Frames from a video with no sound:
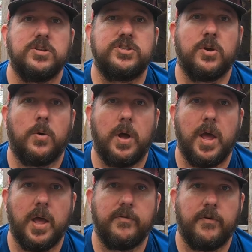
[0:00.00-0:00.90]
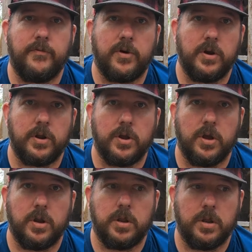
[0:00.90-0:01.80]
So I have a very
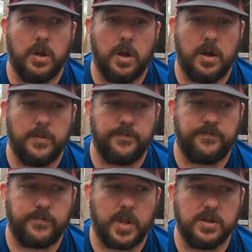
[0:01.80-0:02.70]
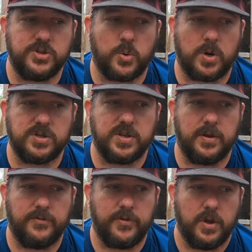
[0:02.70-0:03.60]
good um, source
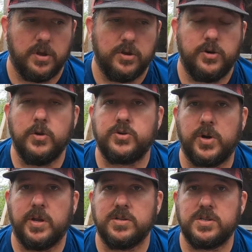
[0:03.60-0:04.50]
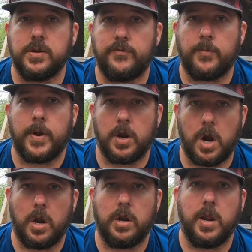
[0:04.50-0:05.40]
of nutrients for my
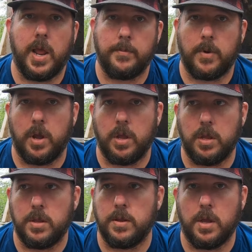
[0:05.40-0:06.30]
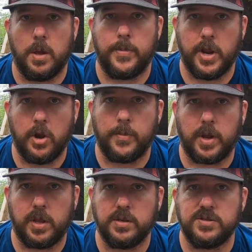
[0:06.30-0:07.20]
garden and my uh, potato
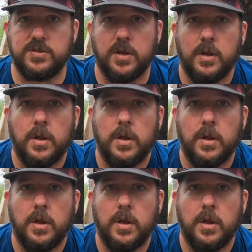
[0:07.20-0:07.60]
buckets.